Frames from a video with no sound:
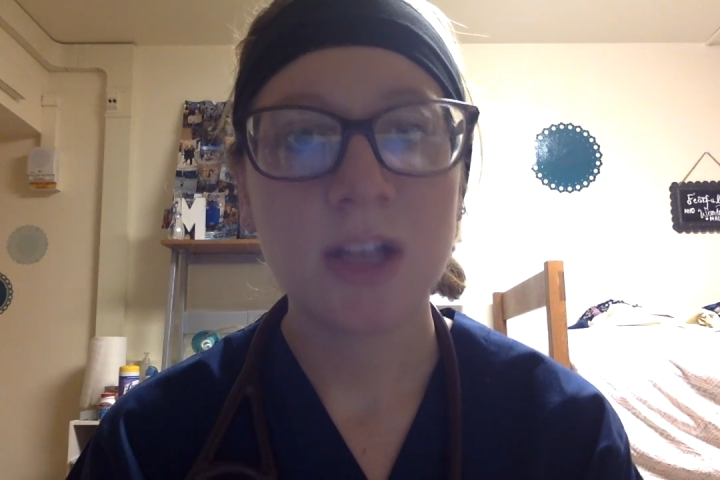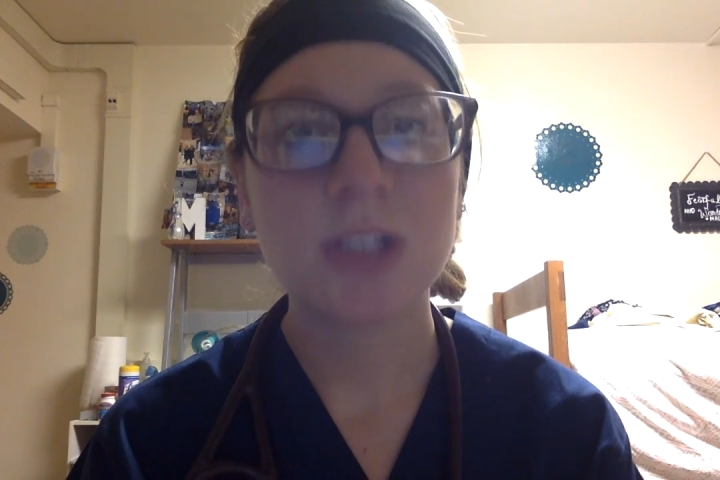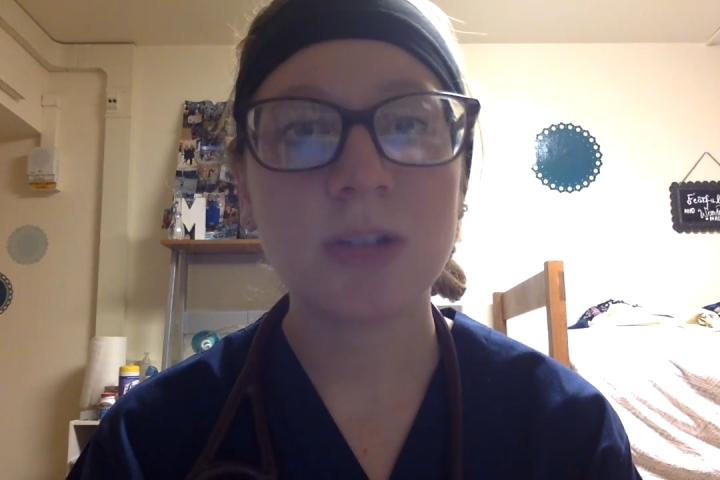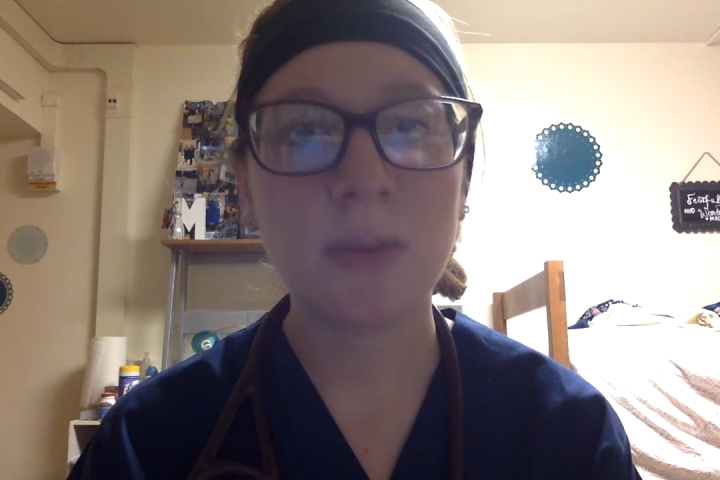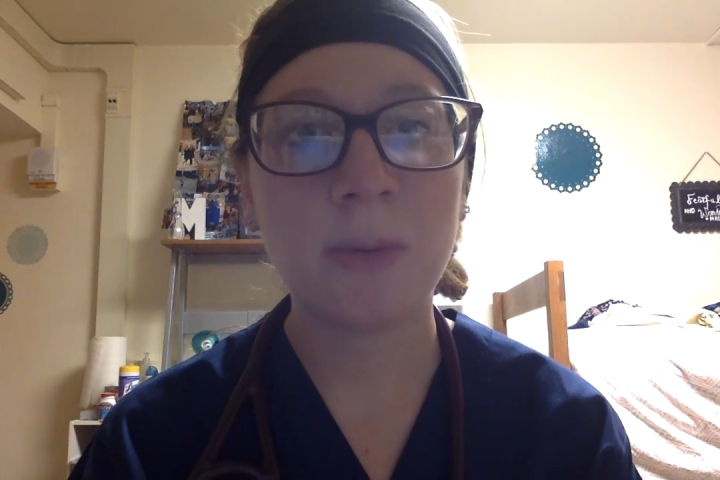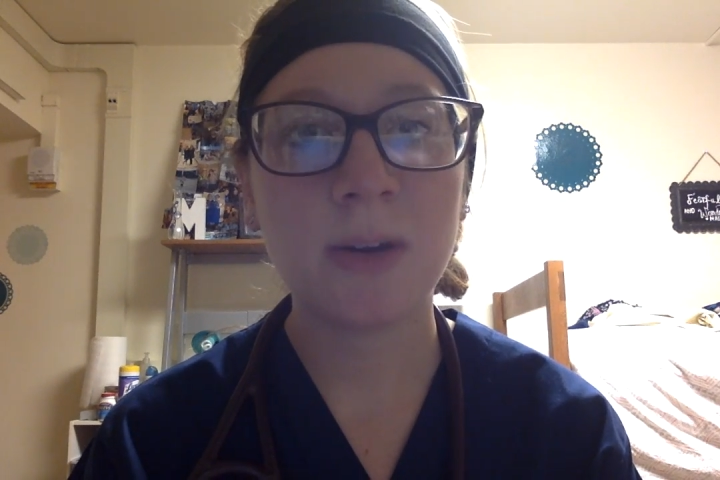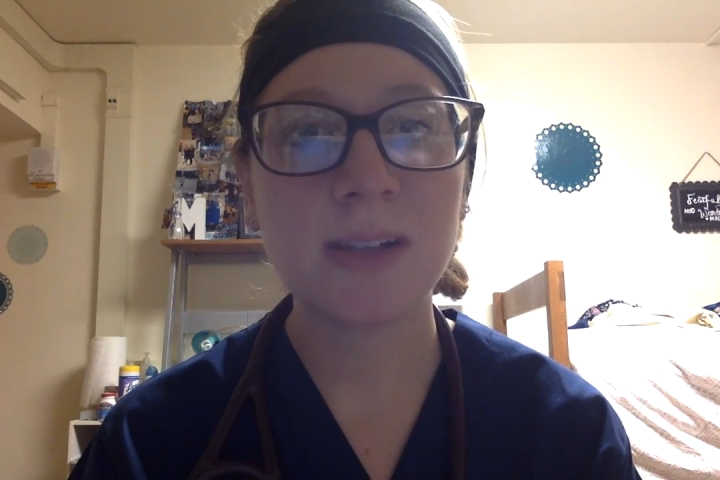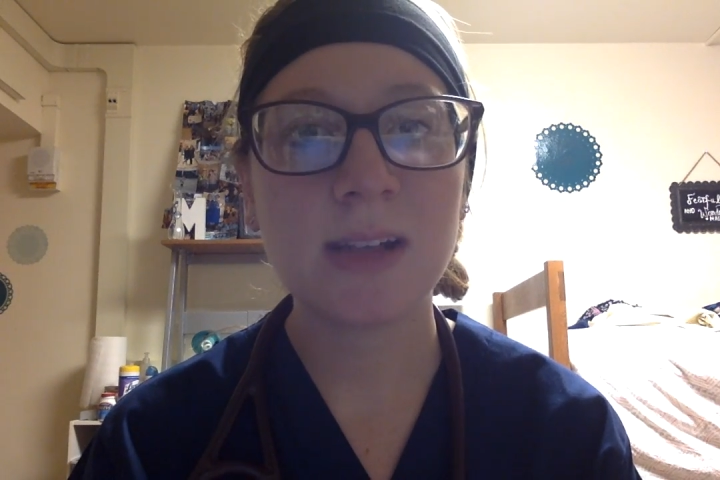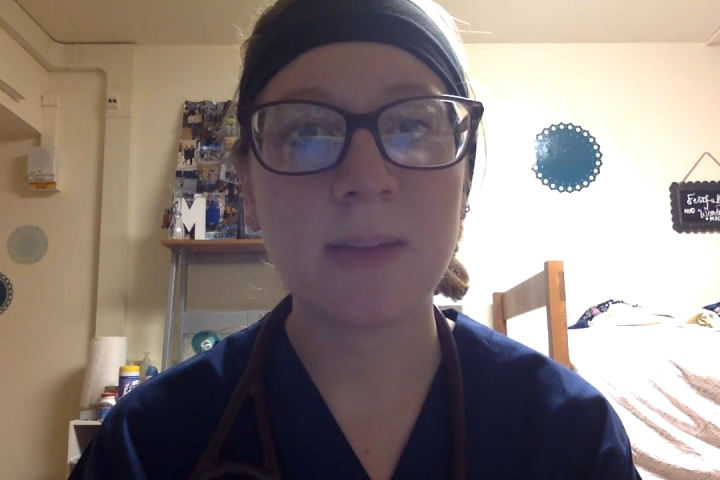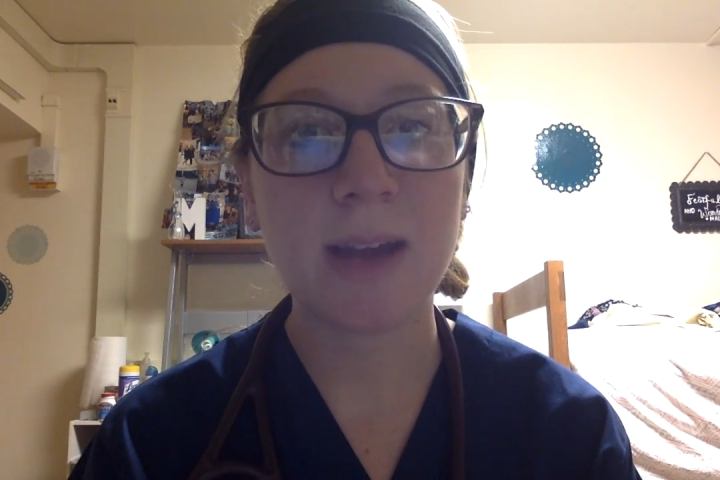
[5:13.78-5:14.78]
She
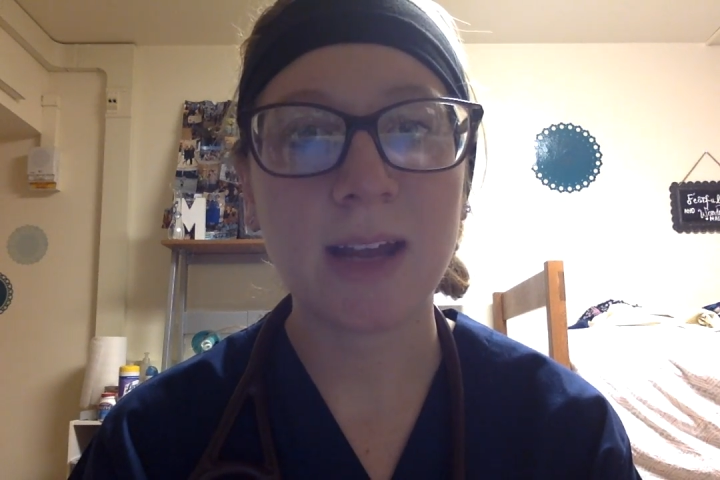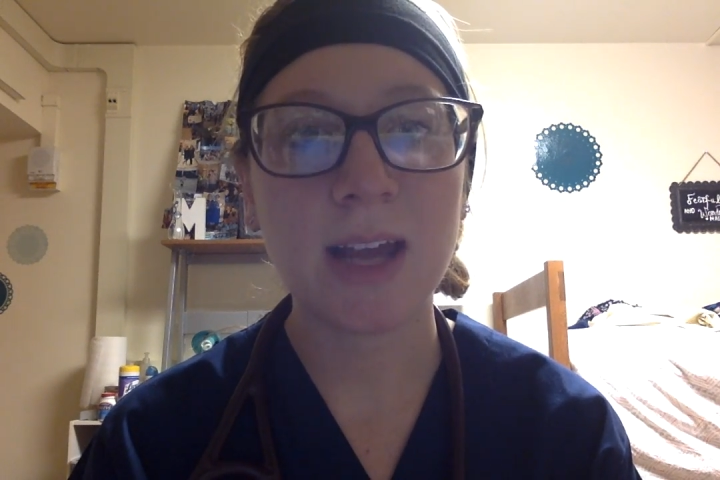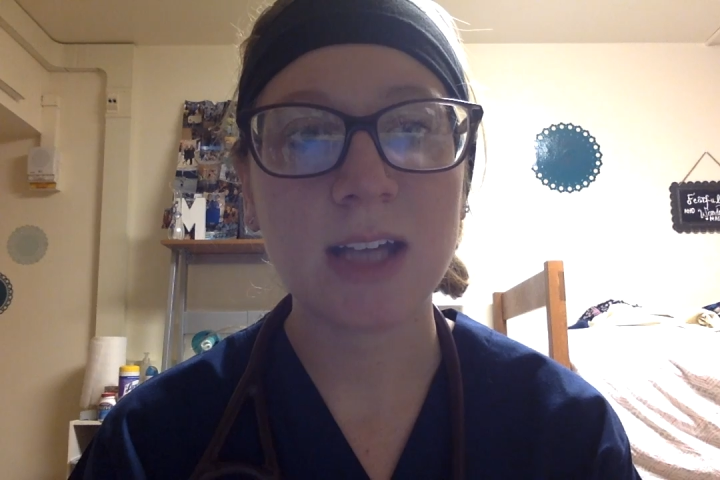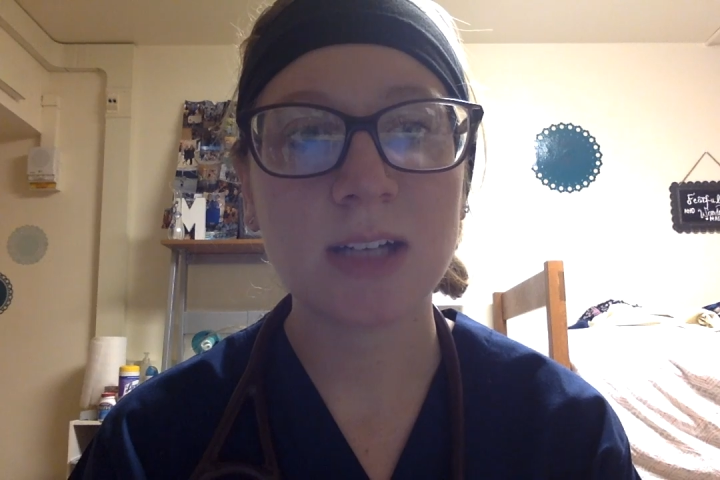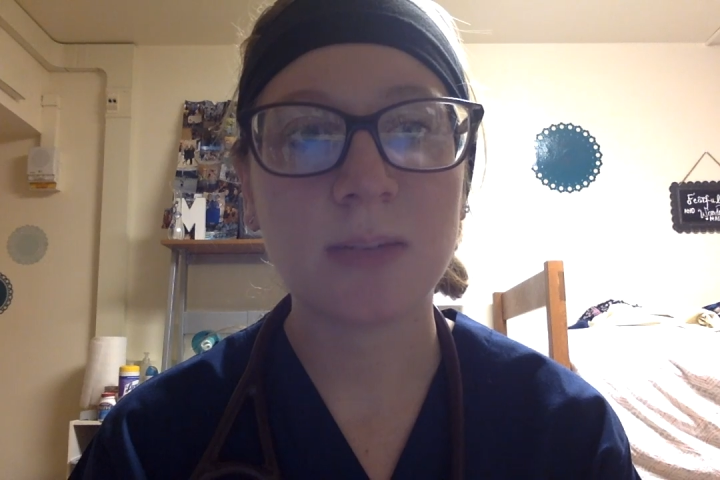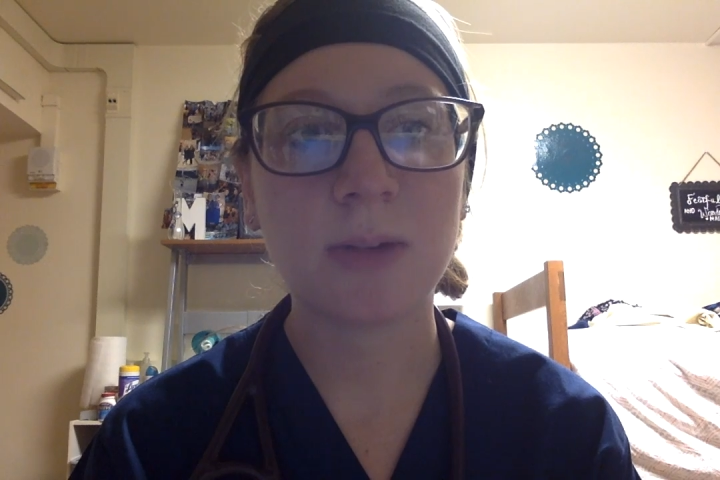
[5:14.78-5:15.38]
reports that medication